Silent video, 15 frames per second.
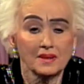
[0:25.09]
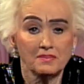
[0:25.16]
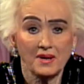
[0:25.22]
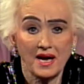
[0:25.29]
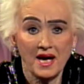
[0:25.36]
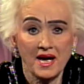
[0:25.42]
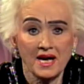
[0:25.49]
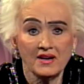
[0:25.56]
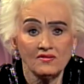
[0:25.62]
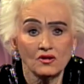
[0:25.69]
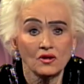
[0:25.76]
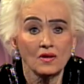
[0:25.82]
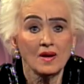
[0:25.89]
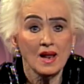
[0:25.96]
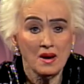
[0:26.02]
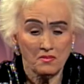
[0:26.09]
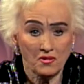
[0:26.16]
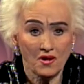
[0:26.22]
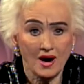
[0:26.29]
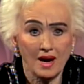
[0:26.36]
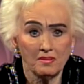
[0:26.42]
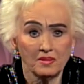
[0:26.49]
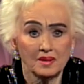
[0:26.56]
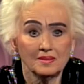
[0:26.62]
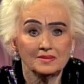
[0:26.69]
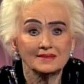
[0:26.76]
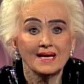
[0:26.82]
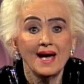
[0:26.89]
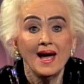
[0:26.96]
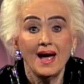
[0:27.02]
and behavioral
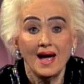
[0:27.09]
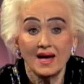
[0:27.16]
problems,